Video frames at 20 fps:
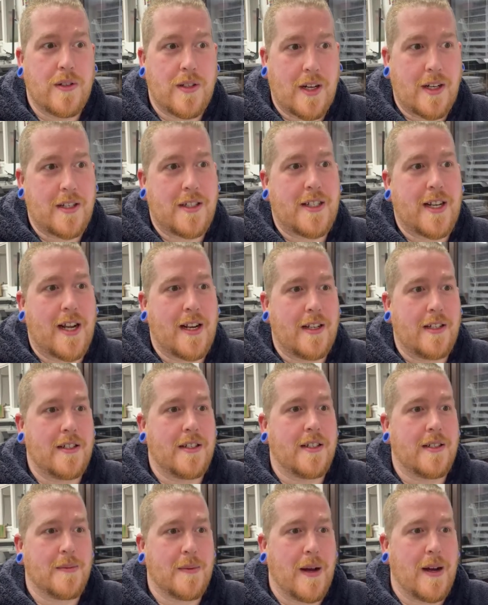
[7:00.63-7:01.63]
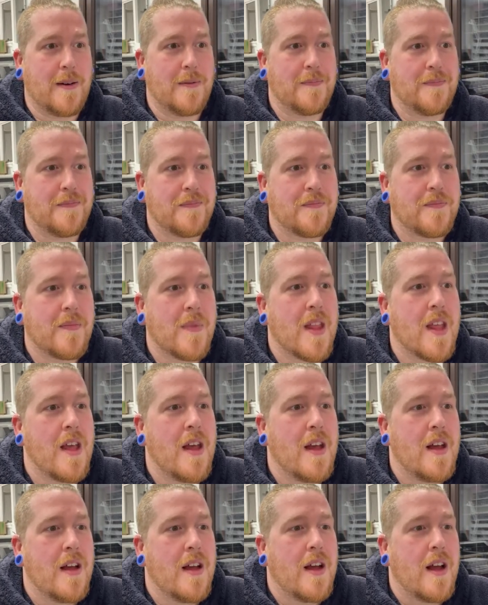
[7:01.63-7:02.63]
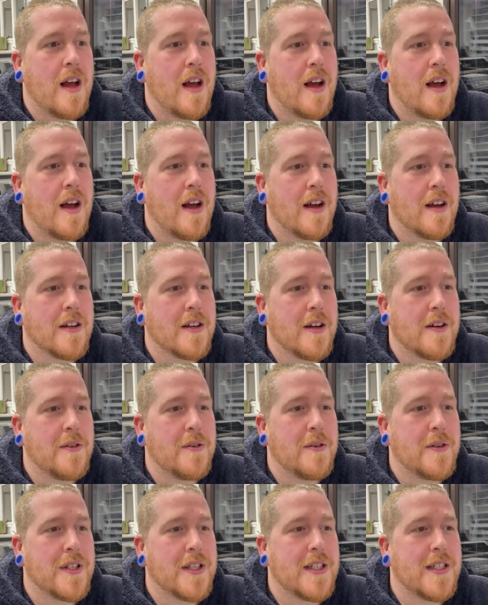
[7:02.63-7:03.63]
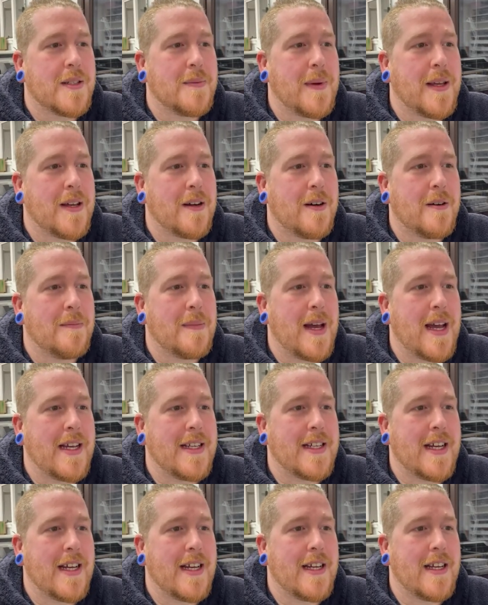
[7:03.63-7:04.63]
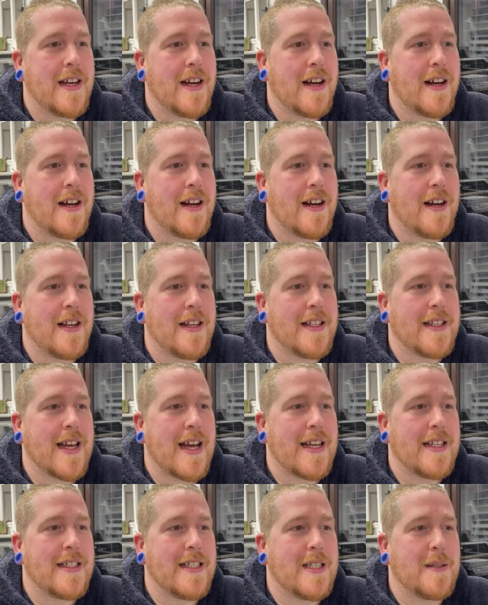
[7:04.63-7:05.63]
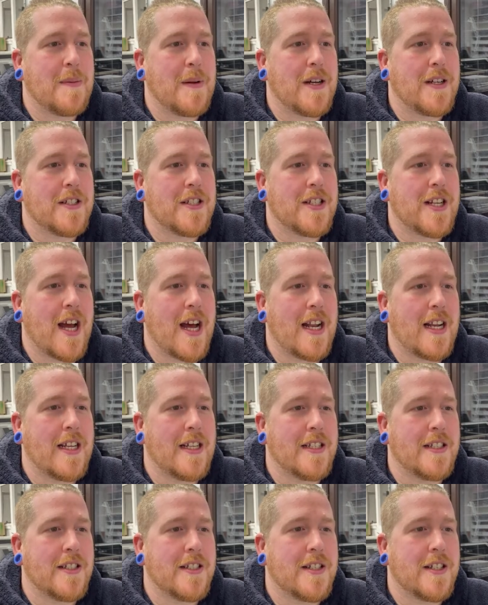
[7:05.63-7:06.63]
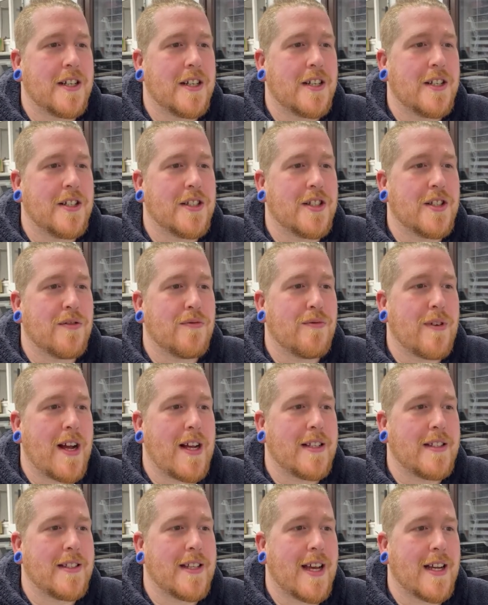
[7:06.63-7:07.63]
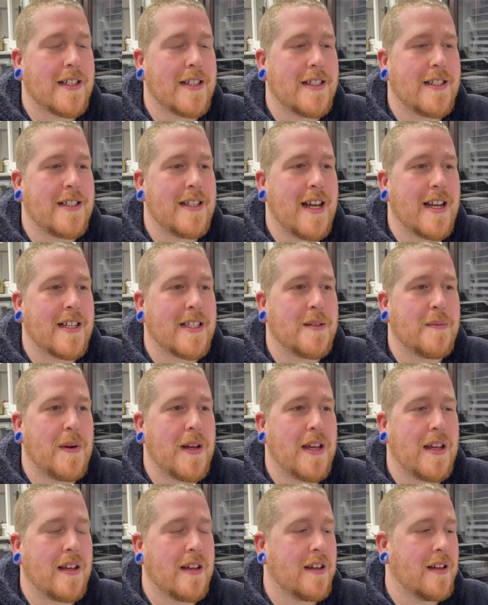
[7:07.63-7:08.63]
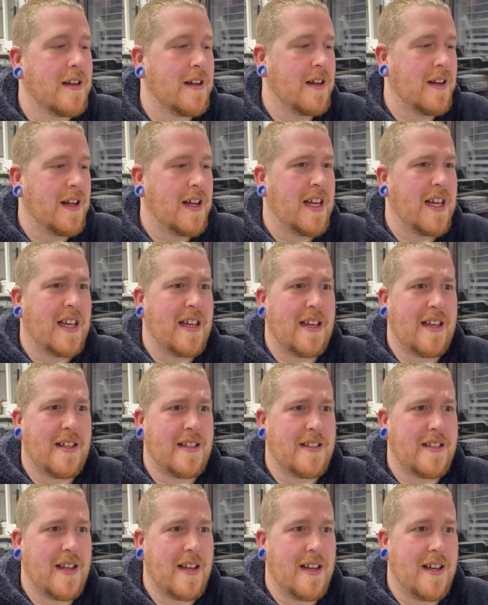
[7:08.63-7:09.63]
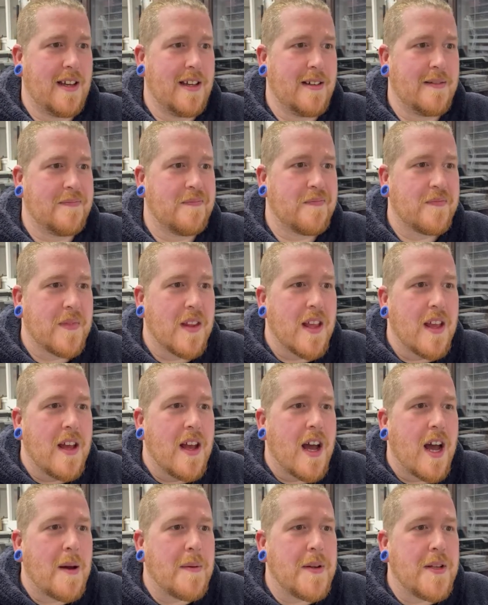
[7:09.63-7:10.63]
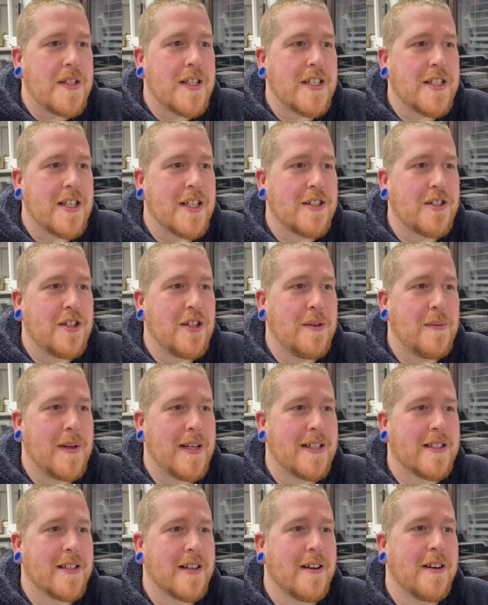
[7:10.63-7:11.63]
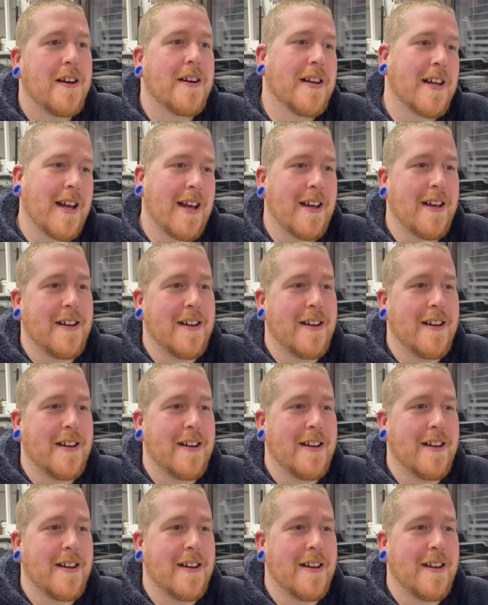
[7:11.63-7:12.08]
dice challenge as well. Uh, going to order this week on payday. I need the Etsy Splurge challenge because the ransacked is next week. Is it? I mean, you said you had two weeks ago. Okay.